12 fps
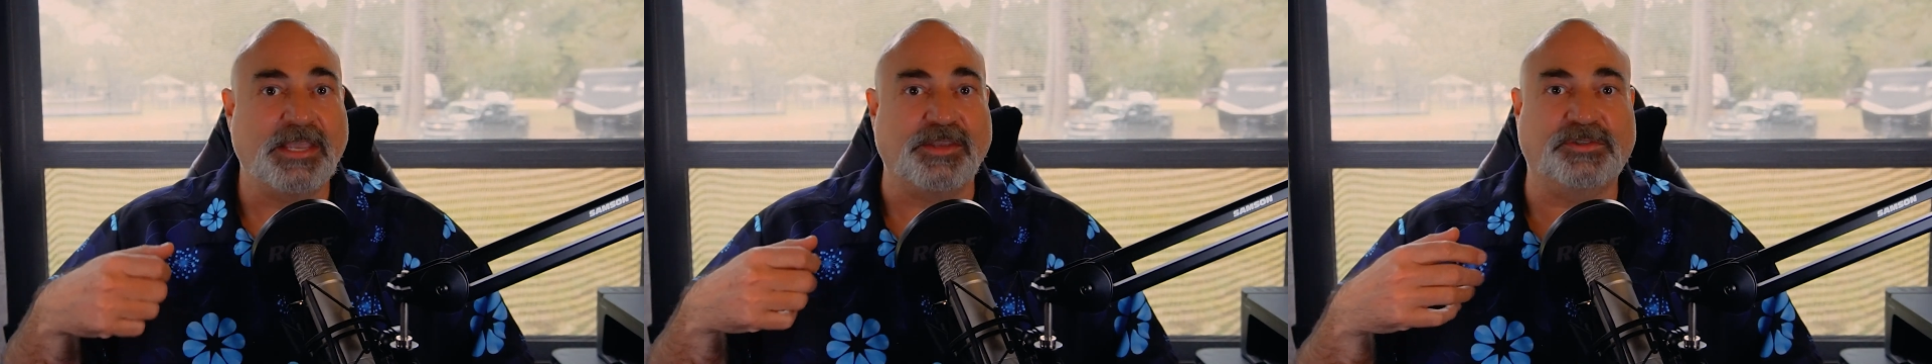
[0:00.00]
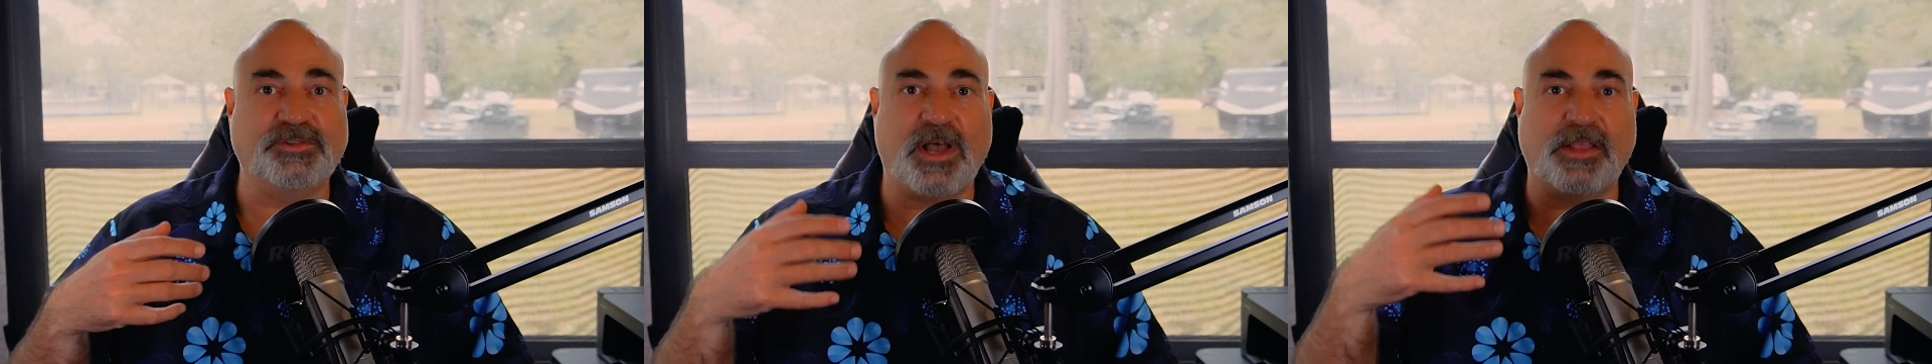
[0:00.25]

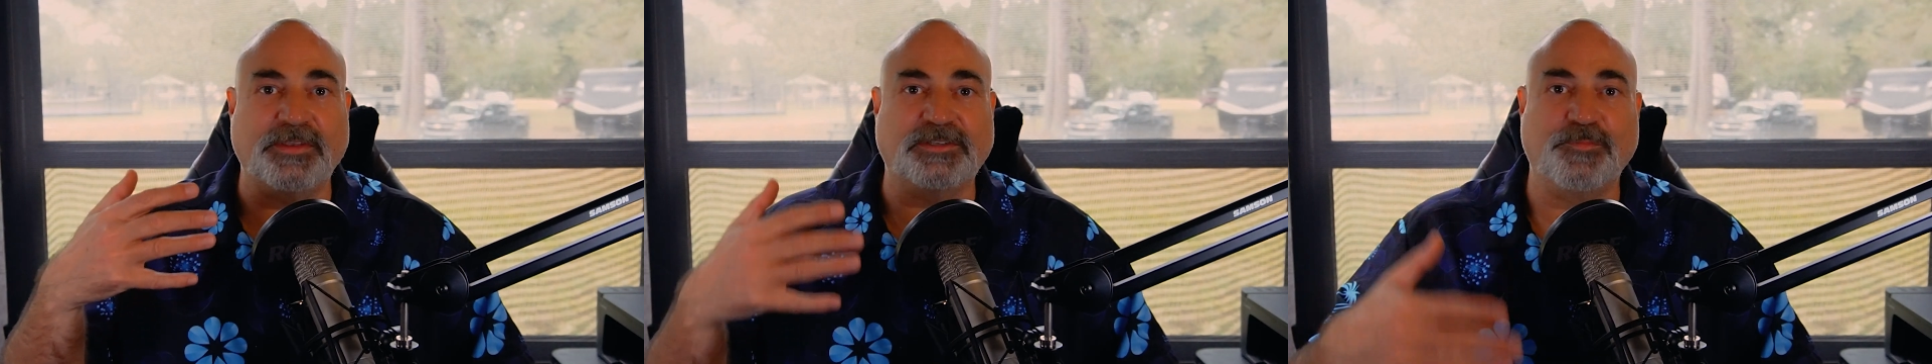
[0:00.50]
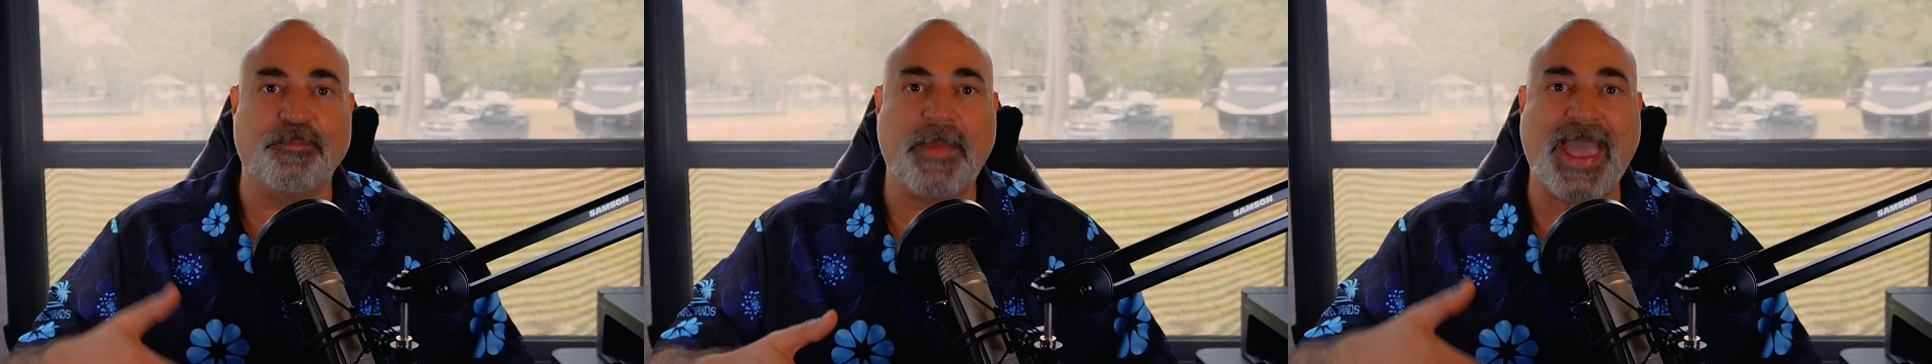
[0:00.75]
you saw
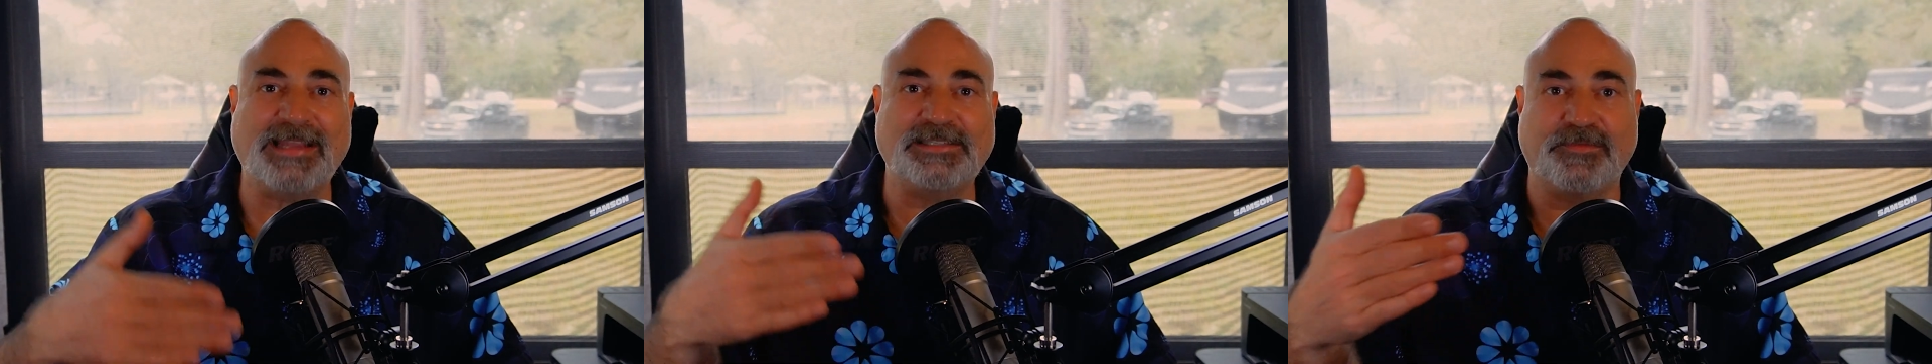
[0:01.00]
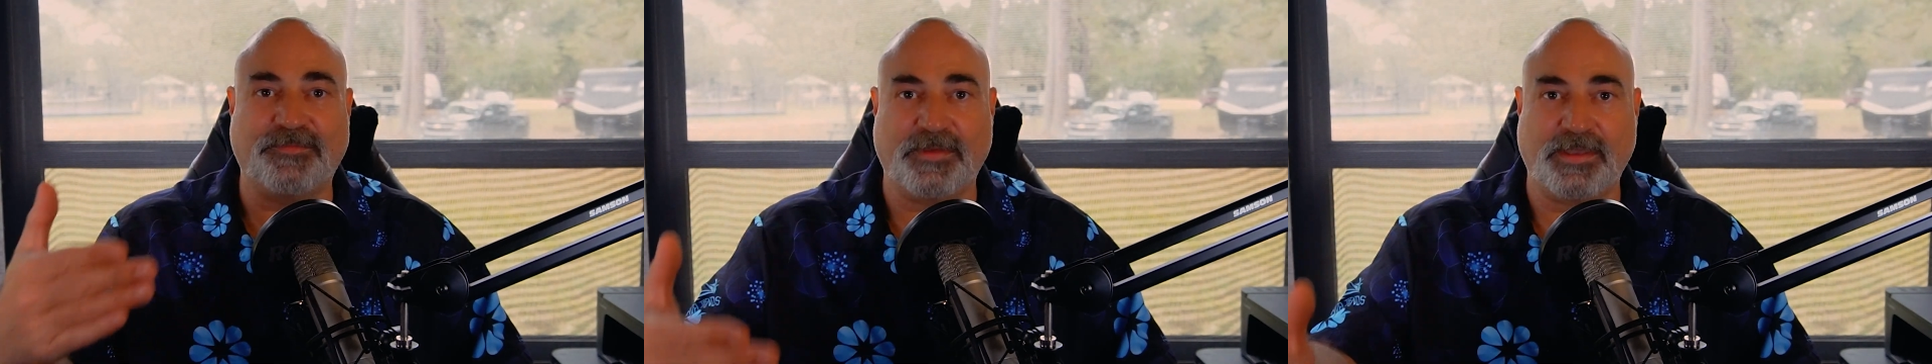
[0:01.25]
this
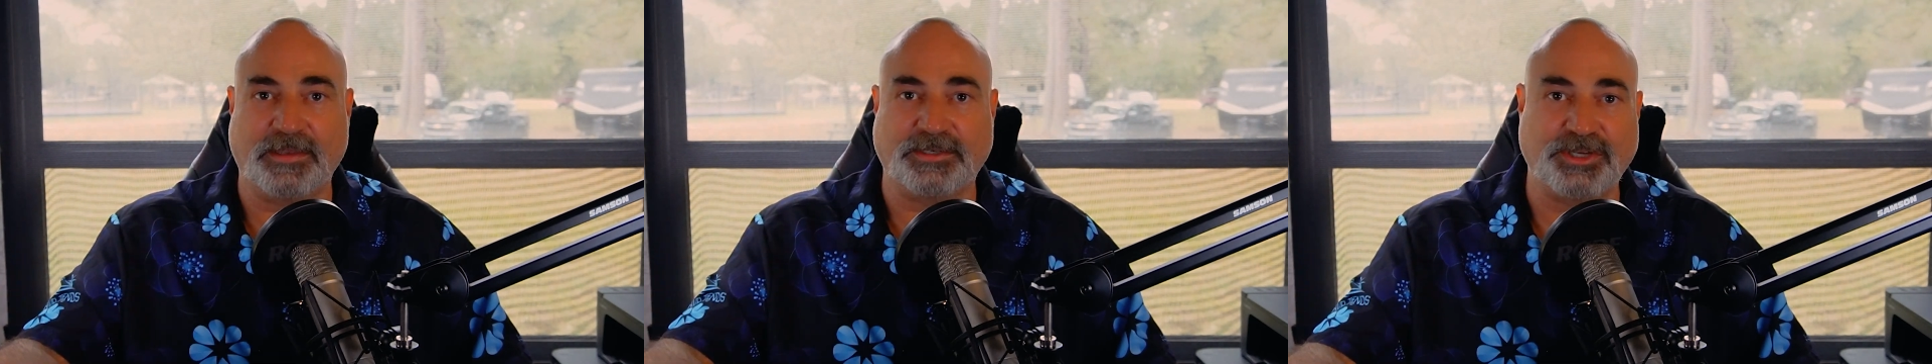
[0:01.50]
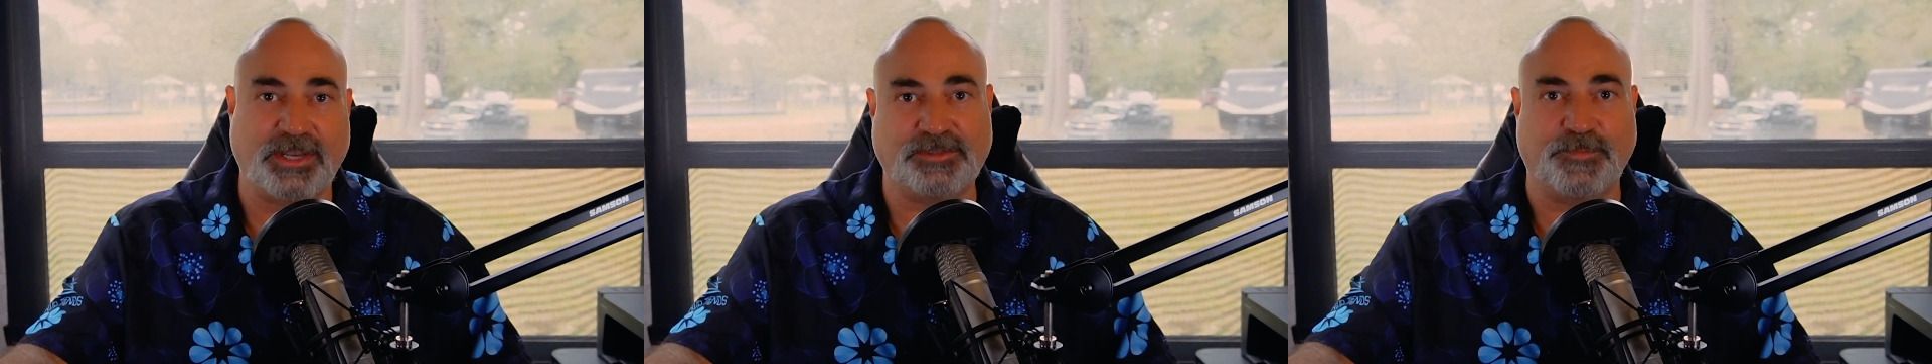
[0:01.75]
massive
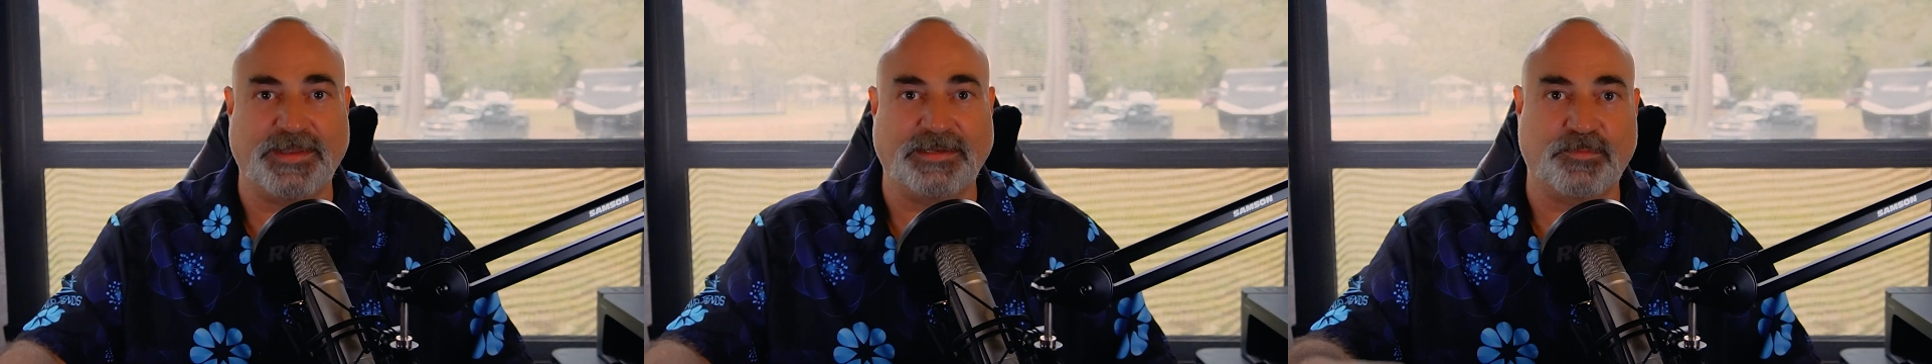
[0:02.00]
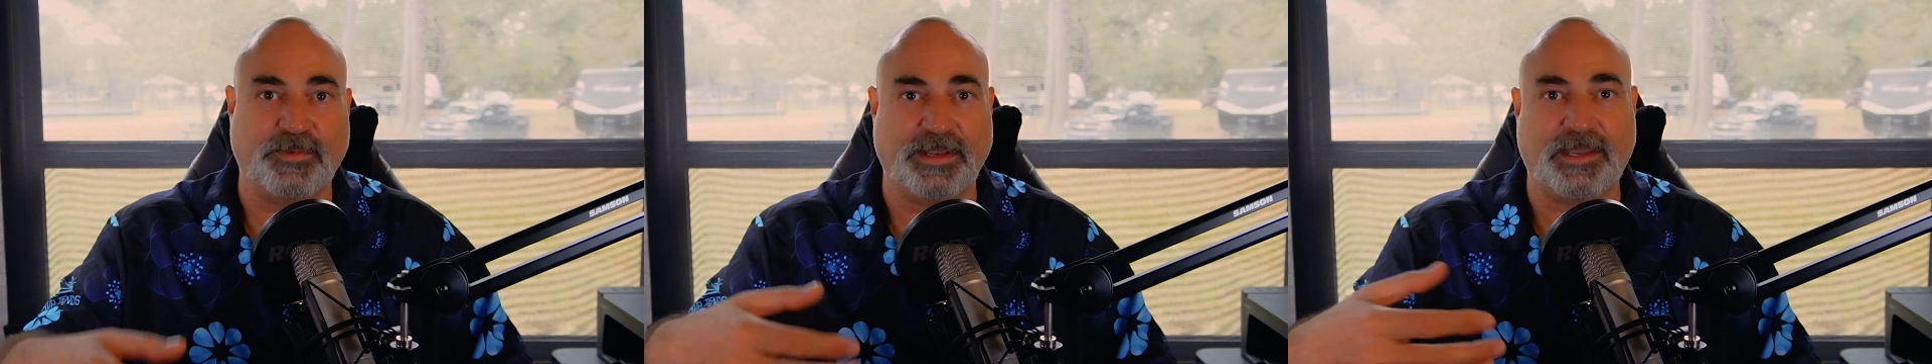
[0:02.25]
adjustment when